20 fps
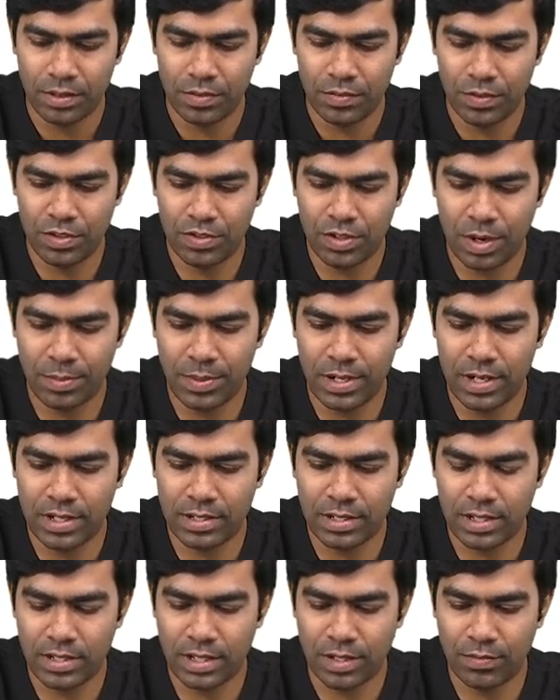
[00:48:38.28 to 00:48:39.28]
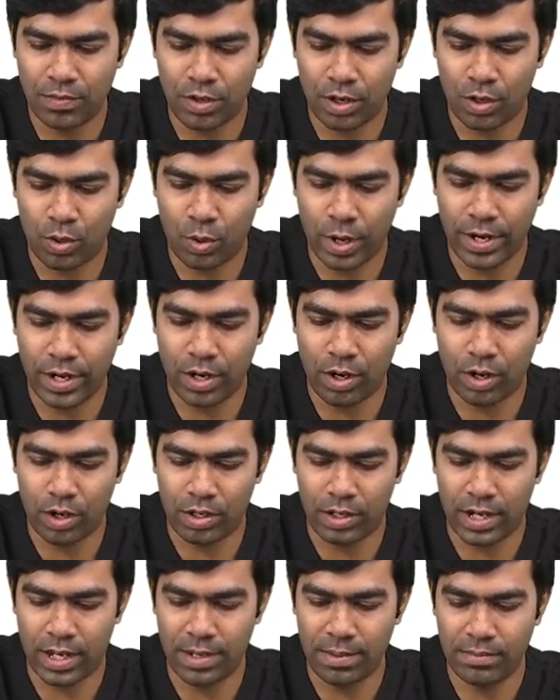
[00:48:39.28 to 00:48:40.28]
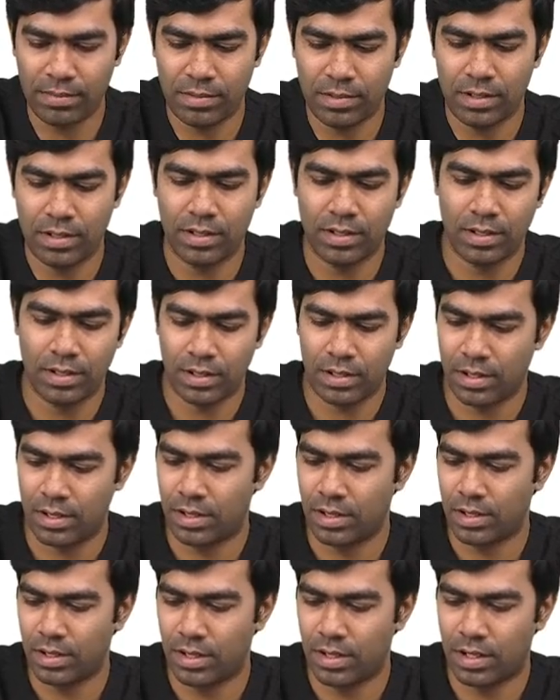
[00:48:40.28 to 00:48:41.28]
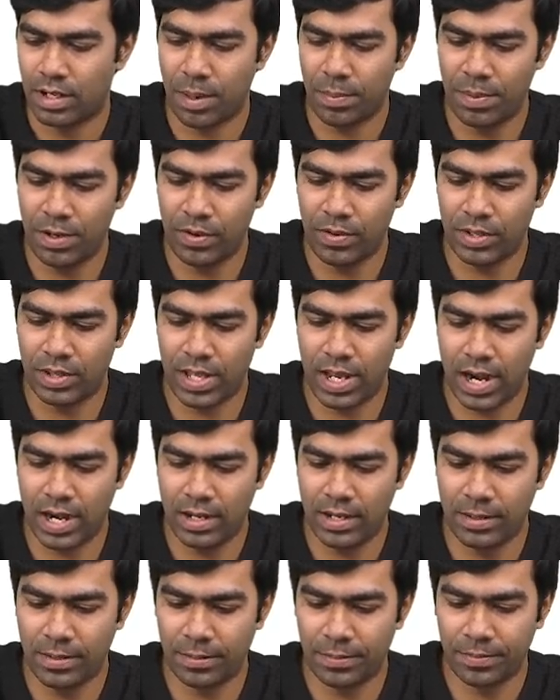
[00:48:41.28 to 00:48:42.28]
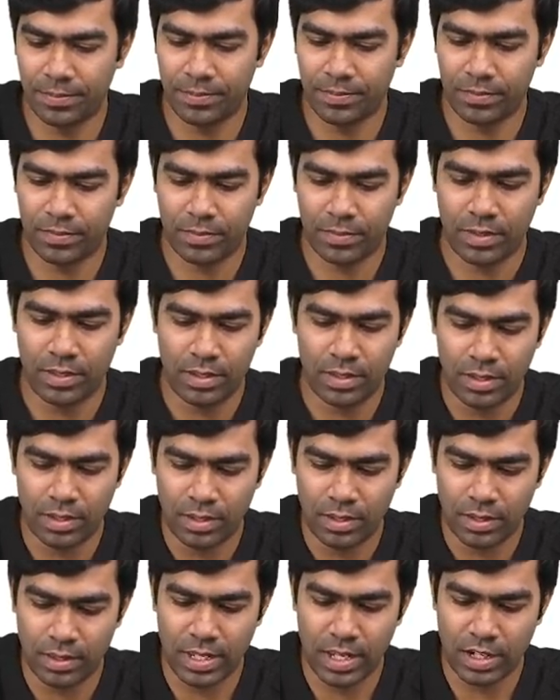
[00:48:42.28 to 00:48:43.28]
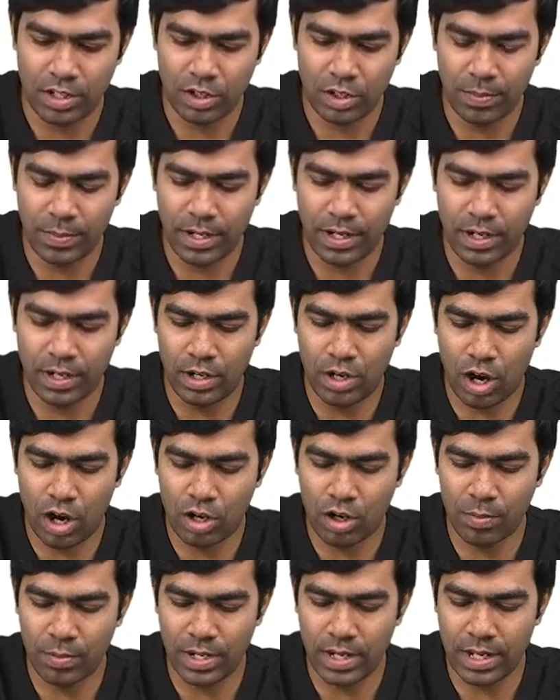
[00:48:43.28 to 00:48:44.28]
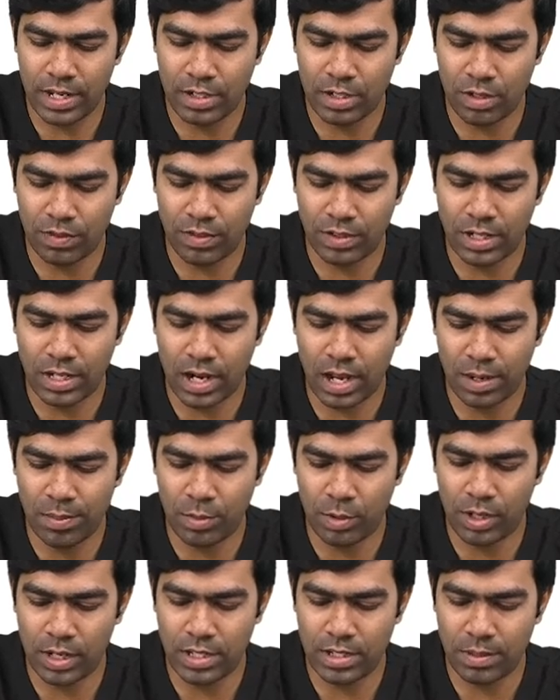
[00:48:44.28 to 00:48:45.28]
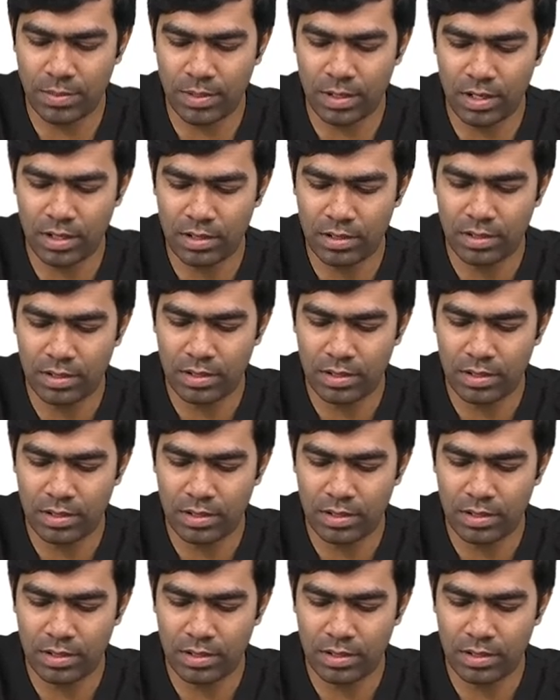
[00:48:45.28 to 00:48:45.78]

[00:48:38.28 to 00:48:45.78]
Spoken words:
which we have been discussing for quite a long time. Coupled with that, there should be documentation of that hypoglycemia